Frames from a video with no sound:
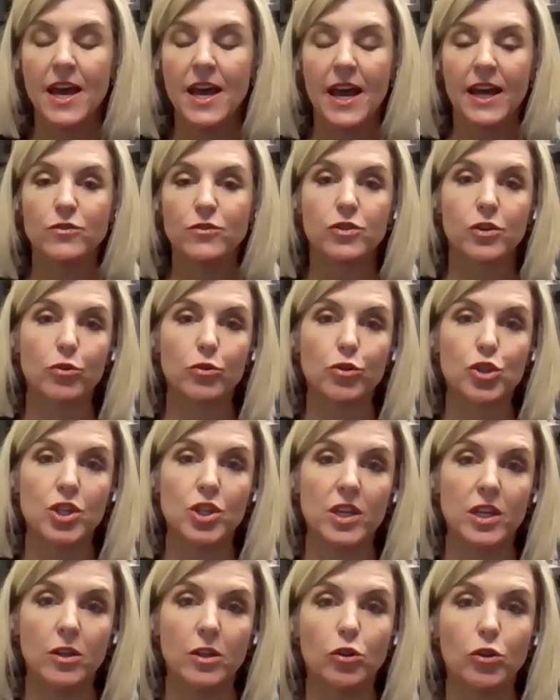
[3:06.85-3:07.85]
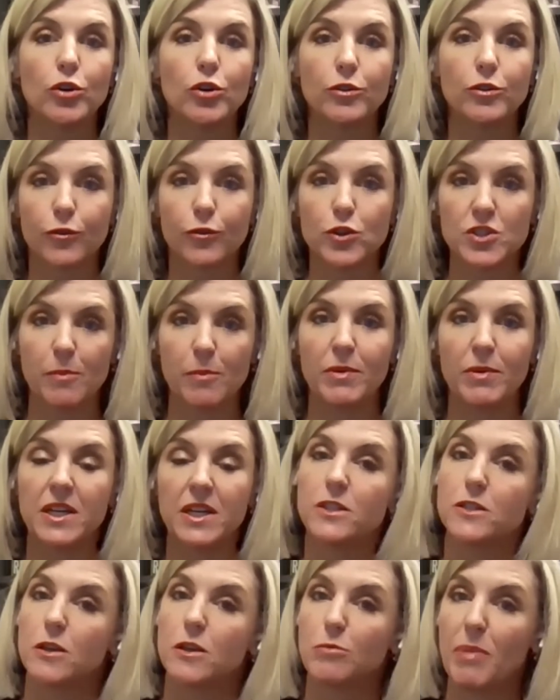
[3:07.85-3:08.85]
And so she looked for
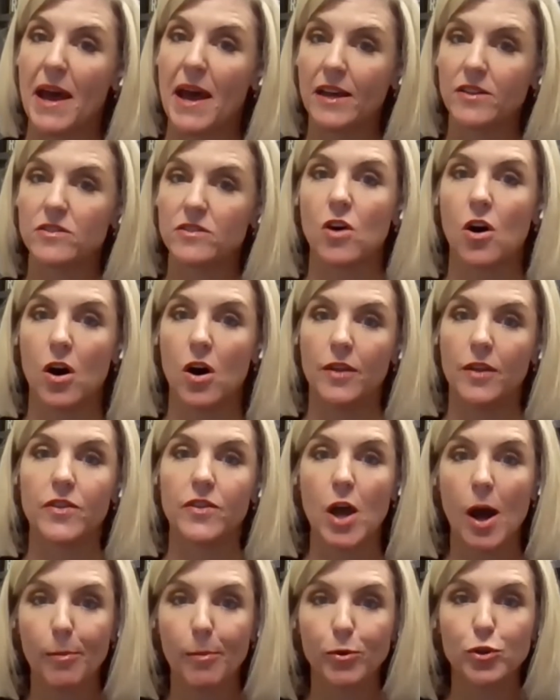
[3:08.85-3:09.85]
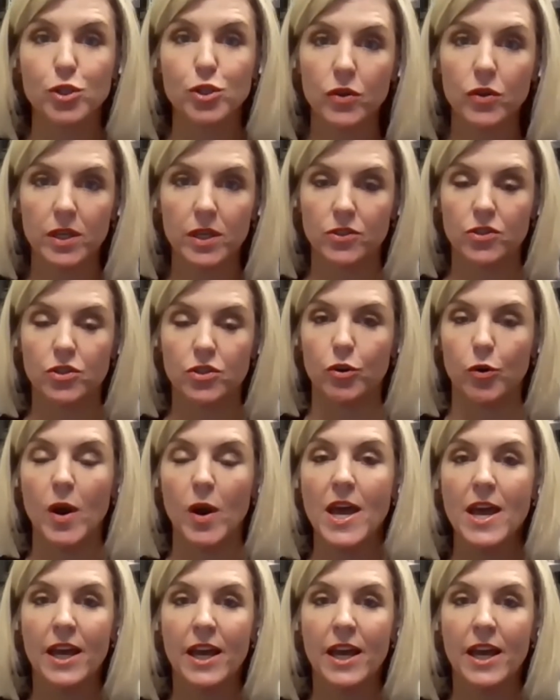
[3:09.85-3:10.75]
somebody to pass on the opportunity to.